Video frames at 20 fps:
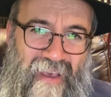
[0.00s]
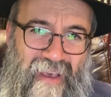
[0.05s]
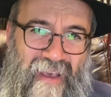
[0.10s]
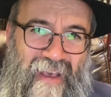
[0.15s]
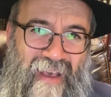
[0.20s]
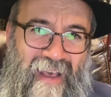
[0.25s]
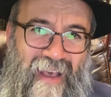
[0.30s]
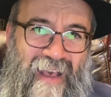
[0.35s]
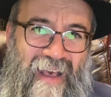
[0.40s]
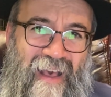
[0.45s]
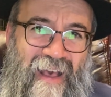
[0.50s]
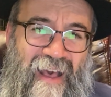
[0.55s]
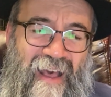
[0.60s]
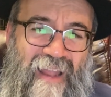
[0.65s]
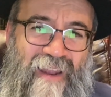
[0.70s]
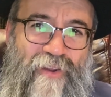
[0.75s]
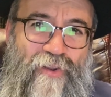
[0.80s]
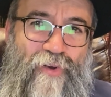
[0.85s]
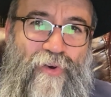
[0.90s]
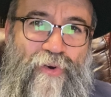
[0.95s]

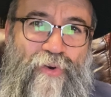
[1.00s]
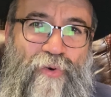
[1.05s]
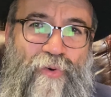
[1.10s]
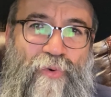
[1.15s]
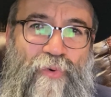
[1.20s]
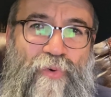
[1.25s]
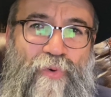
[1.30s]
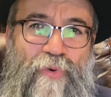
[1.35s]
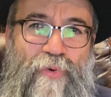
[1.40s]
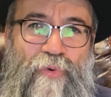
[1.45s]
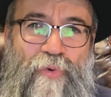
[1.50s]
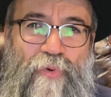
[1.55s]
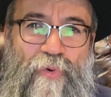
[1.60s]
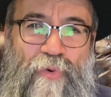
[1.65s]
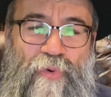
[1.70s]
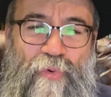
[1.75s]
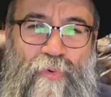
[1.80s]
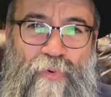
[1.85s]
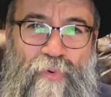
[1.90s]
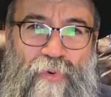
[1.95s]
challah
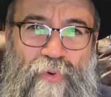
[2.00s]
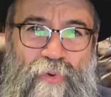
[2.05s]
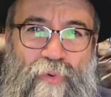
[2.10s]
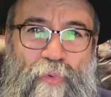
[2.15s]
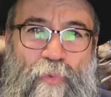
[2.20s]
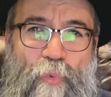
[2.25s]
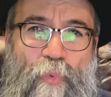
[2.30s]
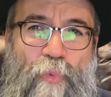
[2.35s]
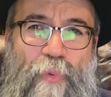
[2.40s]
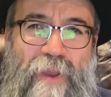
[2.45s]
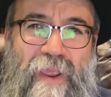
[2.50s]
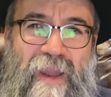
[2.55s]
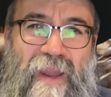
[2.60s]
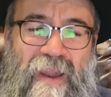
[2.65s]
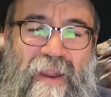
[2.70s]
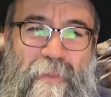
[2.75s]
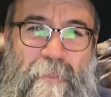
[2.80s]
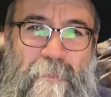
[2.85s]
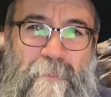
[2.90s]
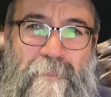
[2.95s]
will
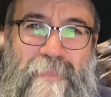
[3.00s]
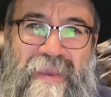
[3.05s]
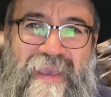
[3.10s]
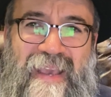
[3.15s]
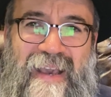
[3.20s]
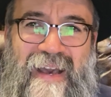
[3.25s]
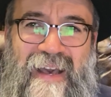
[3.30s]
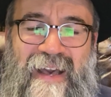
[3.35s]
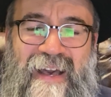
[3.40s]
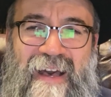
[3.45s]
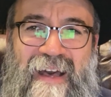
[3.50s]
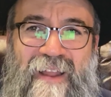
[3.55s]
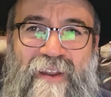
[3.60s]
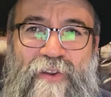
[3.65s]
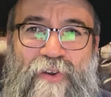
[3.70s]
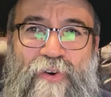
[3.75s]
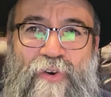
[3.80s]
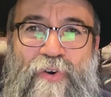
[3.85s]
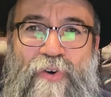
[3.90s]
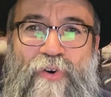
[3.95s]
be a
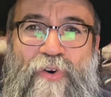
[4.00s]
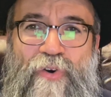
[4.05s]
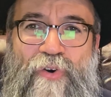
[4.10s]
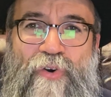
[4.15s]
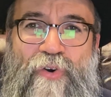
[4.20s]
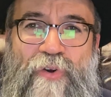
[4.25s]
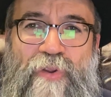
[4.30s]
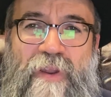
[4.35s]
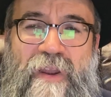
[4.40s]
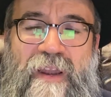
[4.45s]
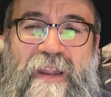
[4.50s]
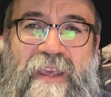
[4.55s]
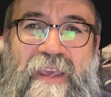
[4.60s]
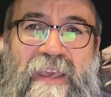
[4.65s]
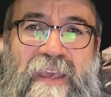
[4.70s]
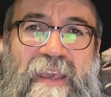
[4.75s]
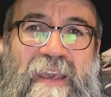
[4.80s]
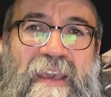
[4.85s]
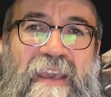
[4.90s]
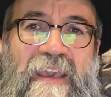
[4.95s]
challah
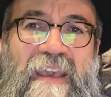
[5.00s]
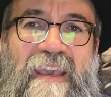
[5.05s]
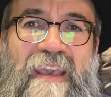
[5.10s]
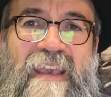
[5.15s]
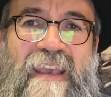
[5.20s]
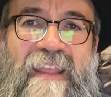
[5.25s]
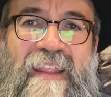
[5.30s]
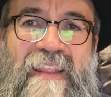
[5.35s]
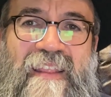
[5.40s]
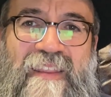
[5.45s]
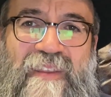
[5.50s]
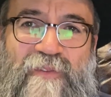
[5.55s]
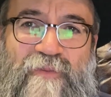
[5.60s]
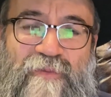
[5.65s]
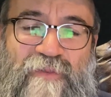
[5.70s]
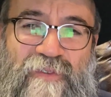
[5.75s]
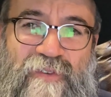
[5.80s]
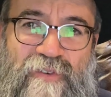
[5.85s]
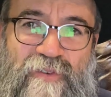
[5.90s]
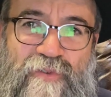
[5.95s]
only in the
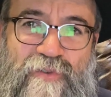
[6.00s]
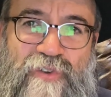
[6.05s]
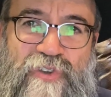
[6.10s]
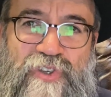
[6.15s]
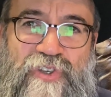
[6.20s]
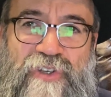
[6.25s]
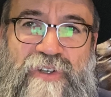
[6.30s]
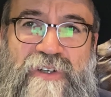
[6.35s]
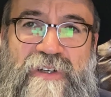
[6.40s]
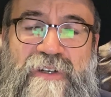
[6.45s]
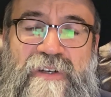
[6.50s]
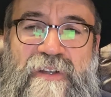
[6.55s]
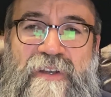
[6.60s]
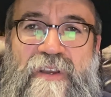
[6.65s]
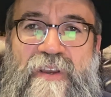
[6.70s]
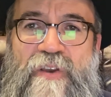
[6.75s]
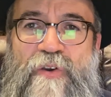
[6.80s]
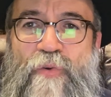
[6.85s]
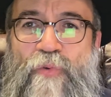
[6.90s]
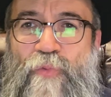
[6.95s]
future,
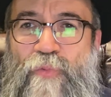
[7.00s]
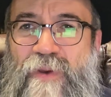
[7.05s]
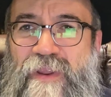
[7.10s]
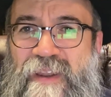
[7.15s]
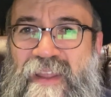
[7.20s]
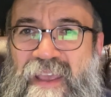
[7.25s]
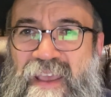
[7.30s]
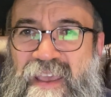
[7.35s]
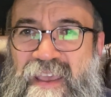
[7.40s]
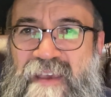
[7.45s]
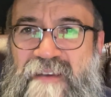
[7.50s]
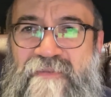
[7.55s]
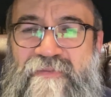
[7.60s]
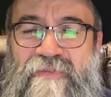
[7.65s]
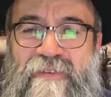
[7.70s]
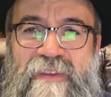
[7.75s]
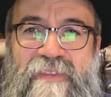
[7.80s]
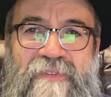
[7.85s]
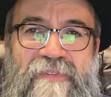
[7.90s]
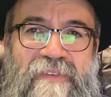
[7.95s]
when
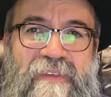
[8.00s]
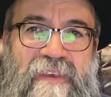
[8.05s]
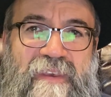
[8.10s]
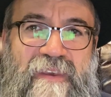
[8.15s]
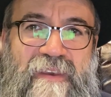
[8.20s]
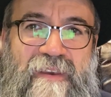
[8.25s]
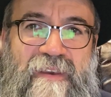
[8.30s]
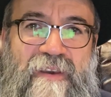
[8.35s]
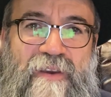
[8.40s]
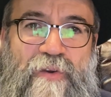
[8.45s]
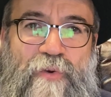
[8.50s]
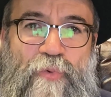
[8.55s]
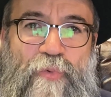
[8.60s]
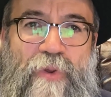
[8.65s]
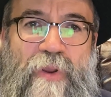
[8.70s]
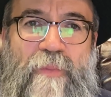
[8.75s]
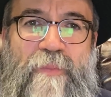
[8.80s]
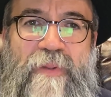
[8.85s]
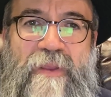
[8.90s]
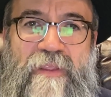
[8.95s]
everything
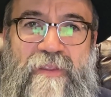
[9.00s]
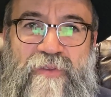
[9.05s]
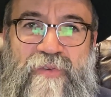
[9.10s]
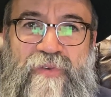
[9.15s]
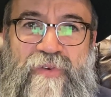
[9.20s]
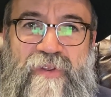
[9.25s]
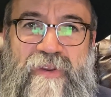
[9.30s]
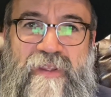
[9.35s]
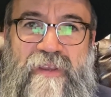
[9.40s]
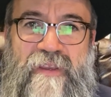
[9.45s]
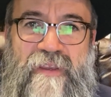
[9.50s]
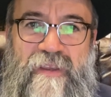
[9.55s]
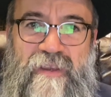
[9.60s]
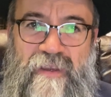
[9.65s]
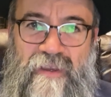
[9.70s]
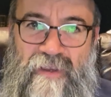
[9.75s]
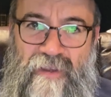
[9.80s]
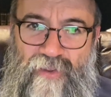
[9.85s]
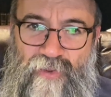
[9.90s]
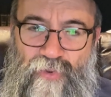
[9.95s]
will be turning
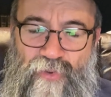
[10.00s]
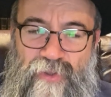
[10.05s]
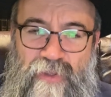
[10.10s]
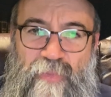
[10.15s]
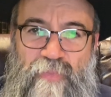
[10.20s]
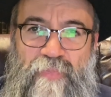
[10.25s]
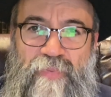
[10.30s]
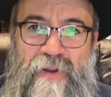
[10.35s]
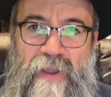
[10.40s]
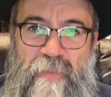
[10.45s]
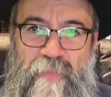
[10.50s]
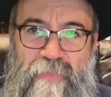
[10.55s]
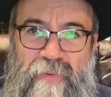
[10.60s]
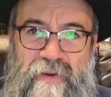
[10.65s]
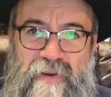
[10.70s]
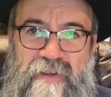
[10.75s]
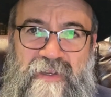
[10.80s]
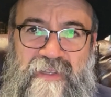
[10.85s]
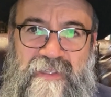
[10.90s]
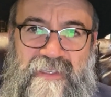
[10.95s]
to the
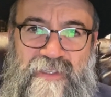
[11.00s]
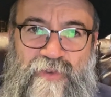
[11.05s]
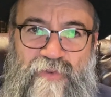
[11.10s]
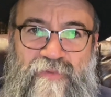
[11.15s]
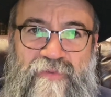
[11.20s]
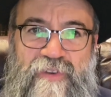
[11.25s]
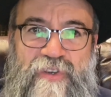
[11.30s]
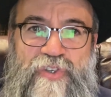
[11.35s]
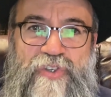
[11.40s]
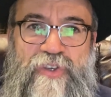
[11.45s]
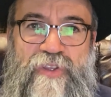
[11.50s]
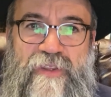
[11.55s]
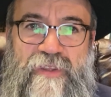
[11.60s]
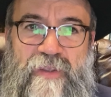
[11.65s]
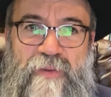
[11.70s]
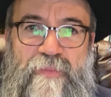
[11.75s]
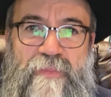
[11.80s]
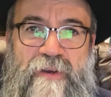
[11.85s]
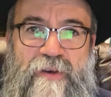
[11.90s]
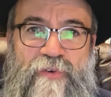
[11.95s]
proper and sufficient
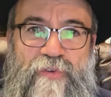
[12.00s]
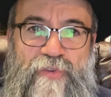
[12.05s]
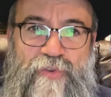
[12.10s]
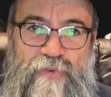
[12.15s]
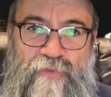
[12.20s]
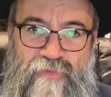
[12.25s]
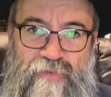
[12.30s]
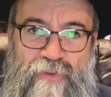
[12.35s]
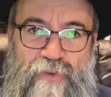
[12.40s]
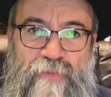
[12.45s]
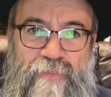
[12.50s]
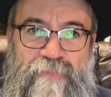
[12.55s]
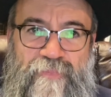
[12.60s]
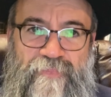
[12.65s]
amount of dough.